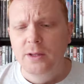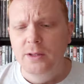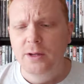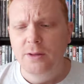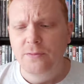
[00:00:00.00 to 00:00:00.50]

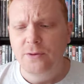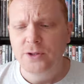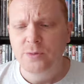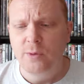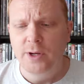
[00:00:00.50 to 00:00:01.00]
the
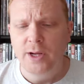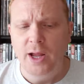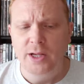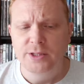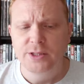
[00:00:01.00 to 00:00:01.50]
first one
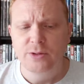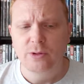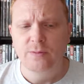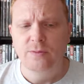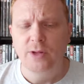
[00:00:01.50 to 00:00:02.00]
has a
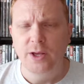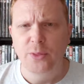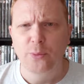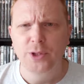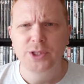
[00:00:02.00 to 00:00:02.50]
sort of like
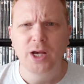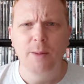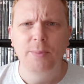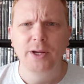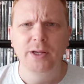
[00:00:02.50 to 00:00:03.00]
Three's
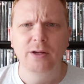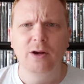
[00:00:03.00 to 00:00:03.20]
Company